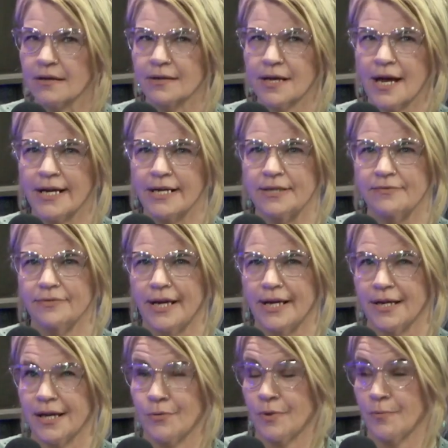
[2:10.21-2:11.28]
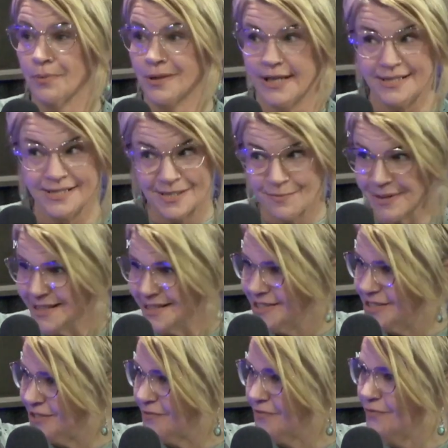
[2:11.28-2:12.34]
kind of like a
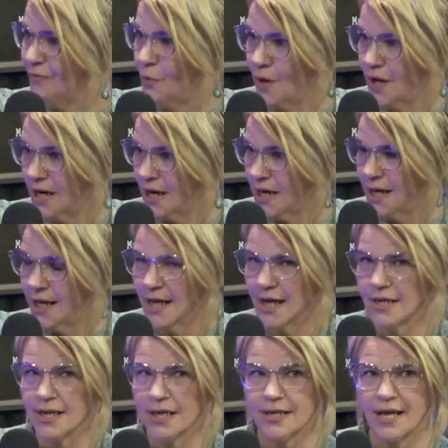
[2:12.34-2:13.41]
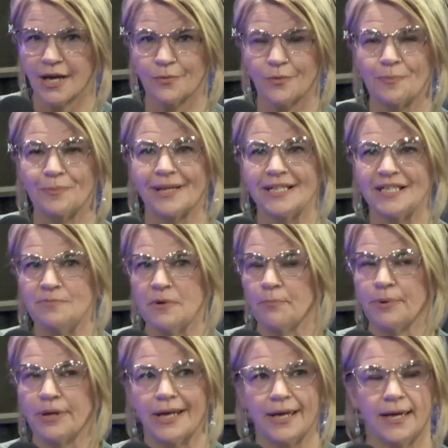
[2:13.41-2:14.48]
replacement for, and not a replacement,
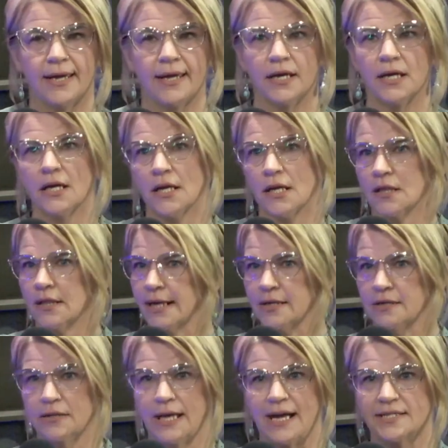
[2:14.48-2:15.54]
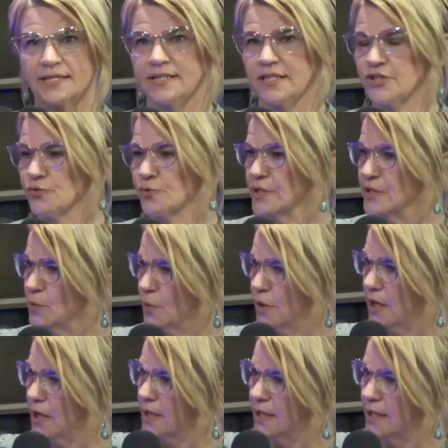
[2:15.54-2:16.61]
but a like a last ditch resort.